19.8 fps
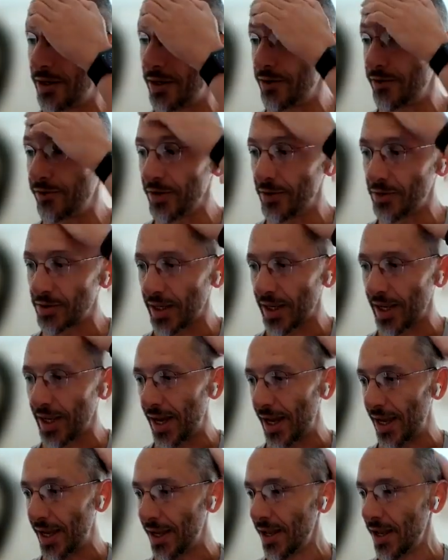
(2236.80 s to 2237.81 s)
interviews a
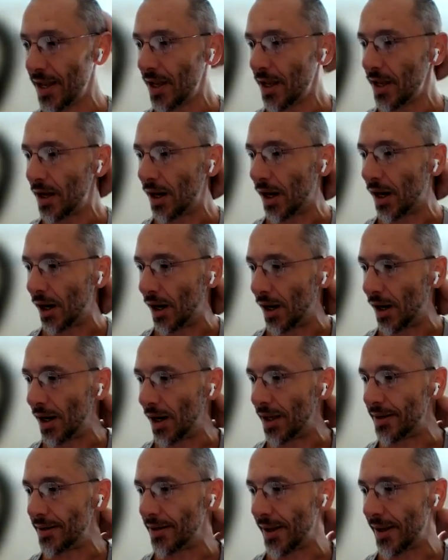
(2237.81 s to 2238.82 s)
guy
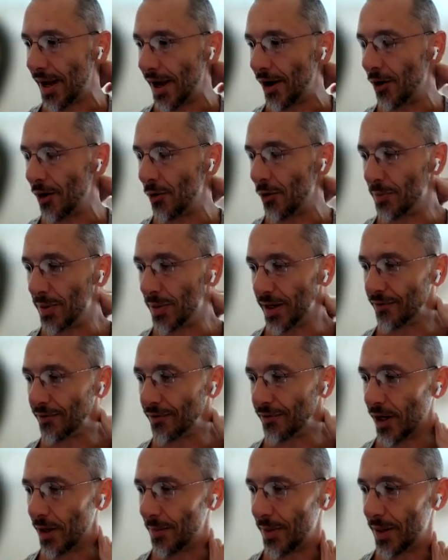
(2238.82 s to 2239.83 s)
on how big
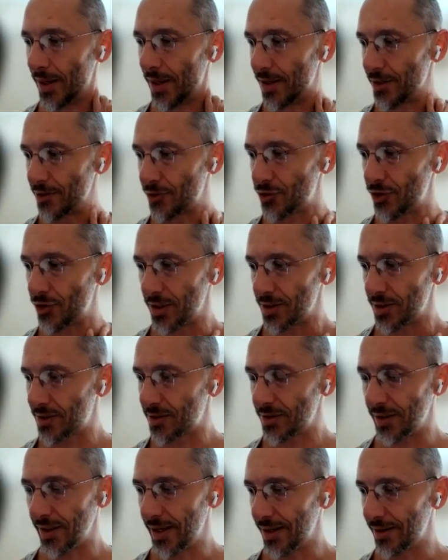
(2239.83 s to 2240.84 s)
pharma has
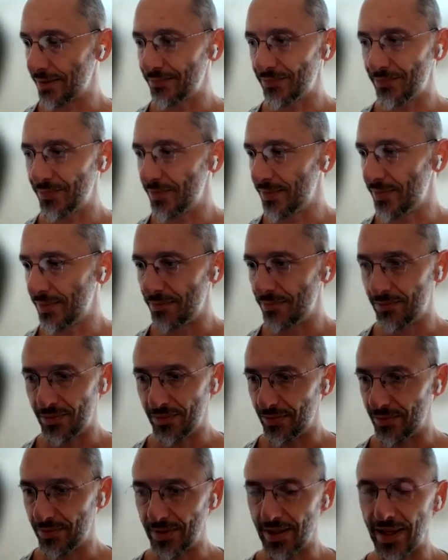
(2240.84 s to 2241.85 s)
just like
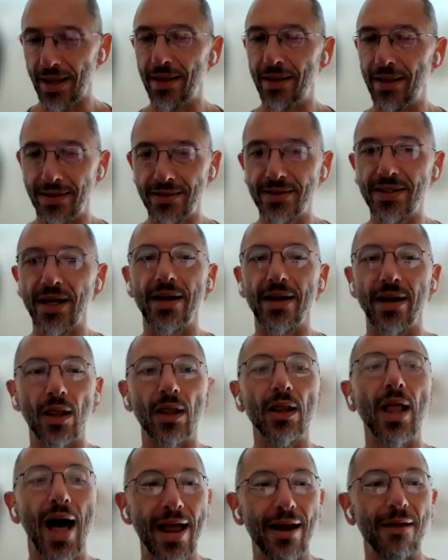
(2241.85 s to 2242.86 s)
done a
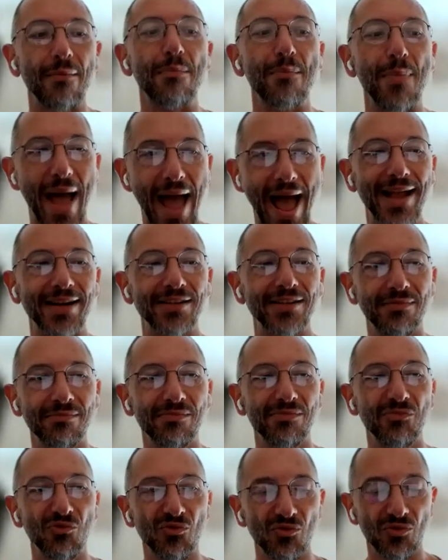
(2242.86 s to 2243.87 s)
lot of bad
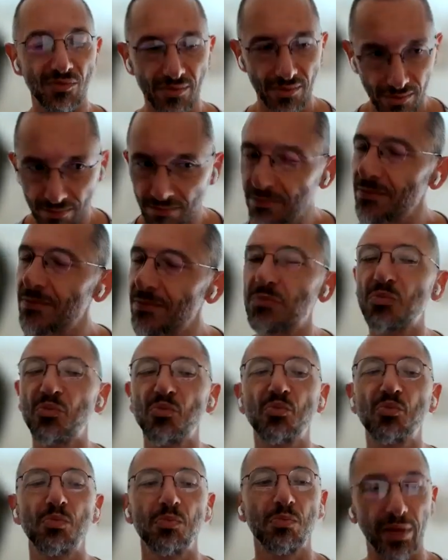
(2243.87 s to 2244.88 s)

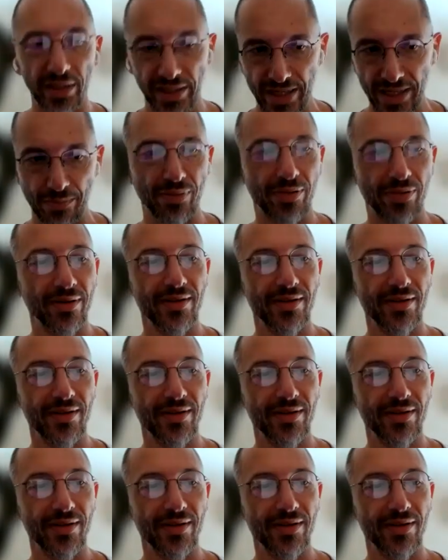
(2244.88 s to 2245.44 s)
bleep.